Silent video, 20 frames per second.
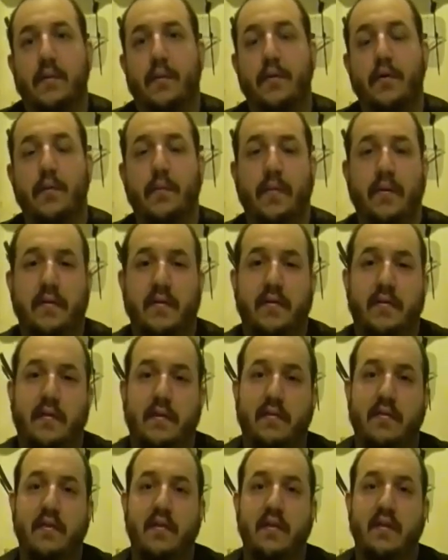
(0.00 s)
The
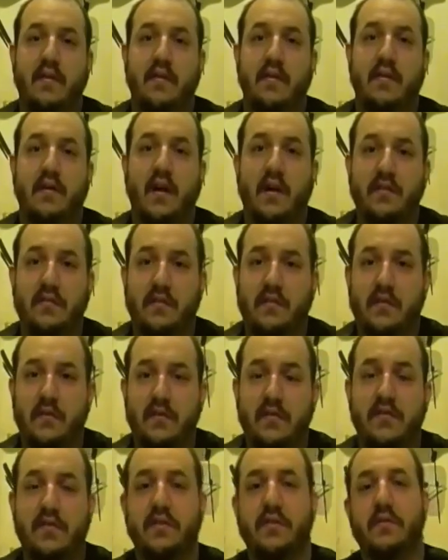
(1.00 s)
purpose of the
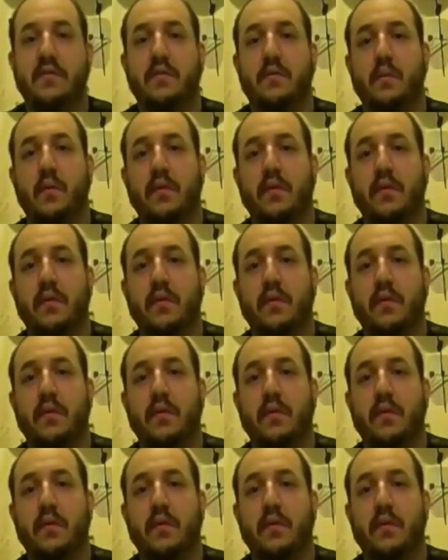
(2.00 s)
Constitution